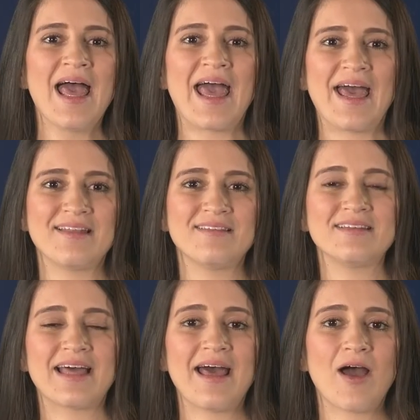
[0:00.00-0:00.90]
And
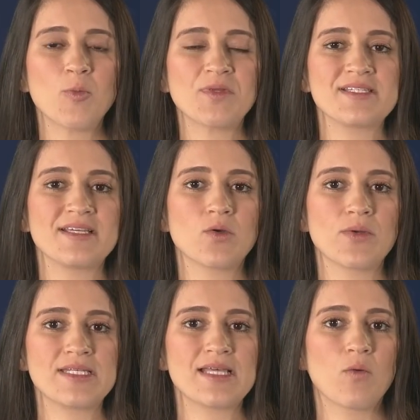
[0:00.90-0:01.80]
that helped us
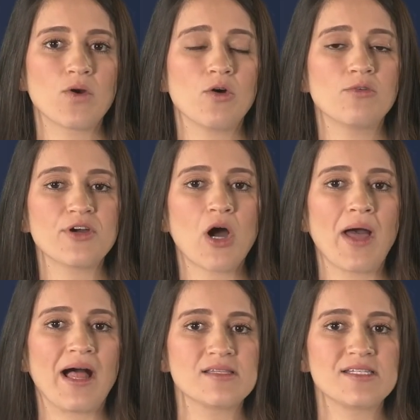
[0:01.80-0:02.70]
increase our overall
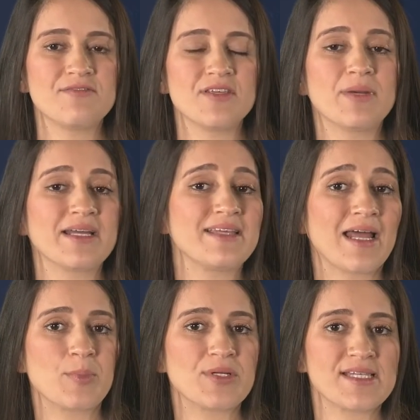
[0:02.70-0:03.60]
LTV by
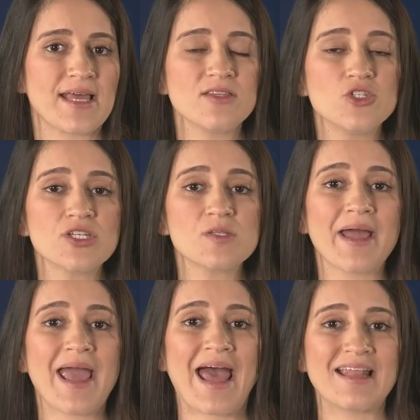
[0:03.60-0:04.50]
10% just
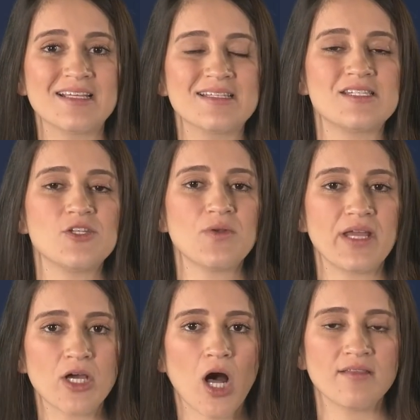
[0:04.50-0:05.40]
by adding this
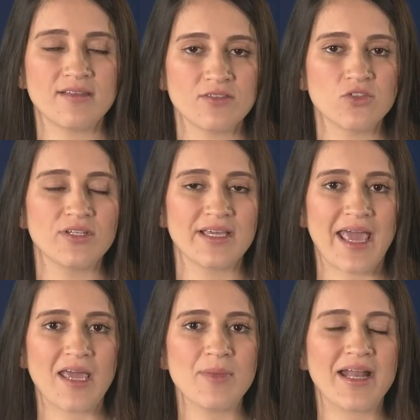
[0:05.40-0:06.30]
unique content to the
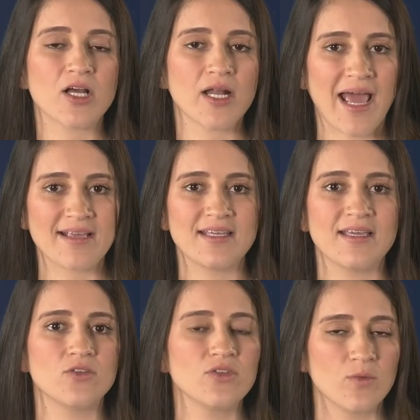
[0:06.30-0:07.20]
game and connecting
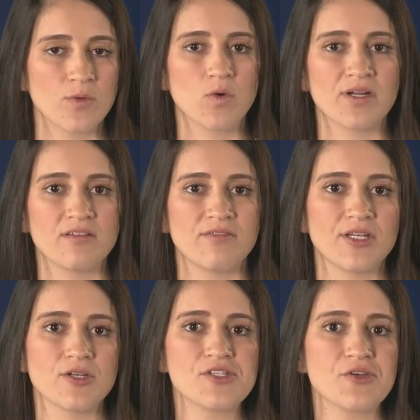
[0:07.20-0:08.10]
it to the rewarded
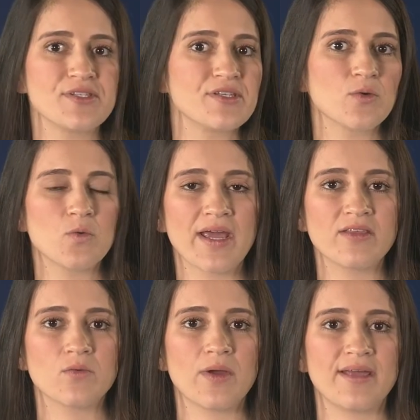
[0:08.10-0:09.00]
videos. So it's a great,
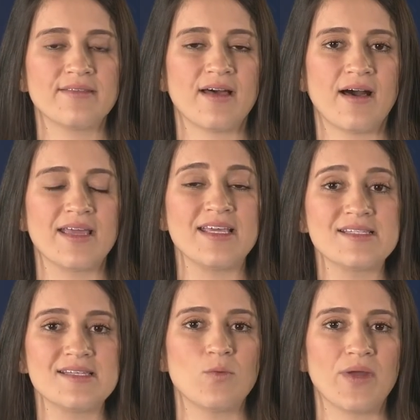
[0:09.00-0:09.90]

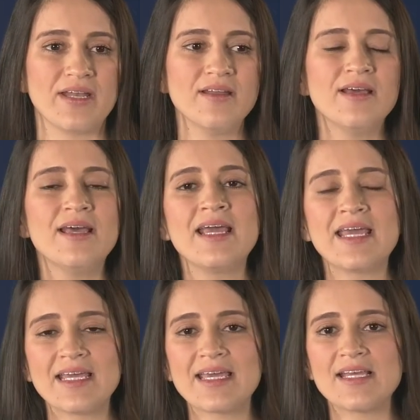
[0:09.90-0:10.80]
easy win
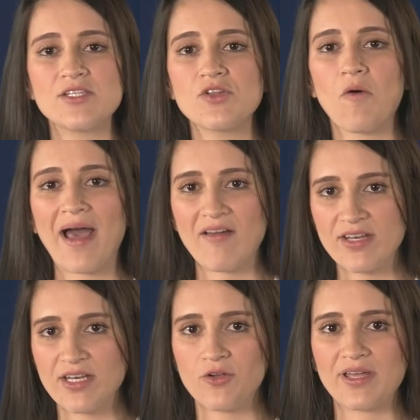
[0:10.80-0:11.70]
in case you don't have it
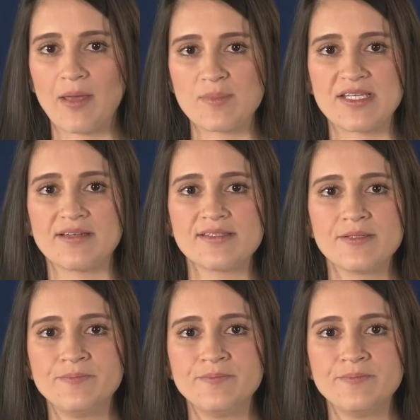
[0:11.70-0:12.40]
in your games yet.